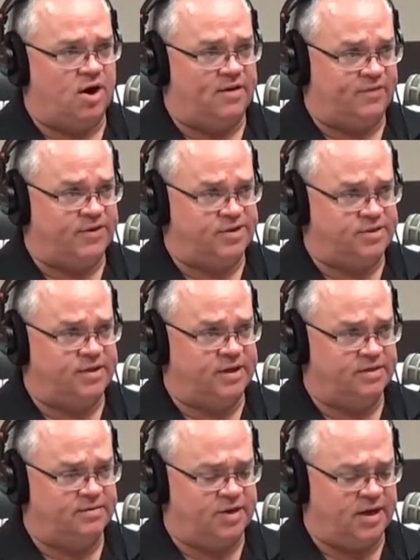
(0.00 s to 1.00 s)
office
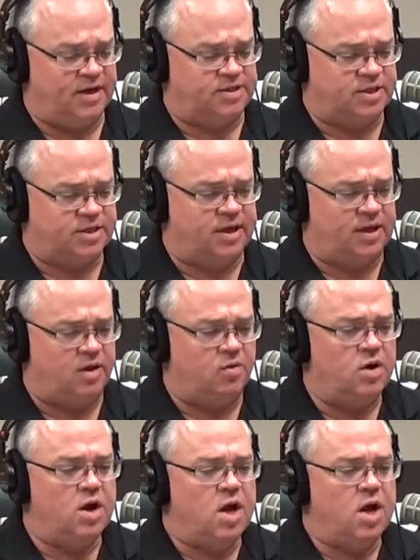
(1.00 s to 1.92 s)
in Escondido,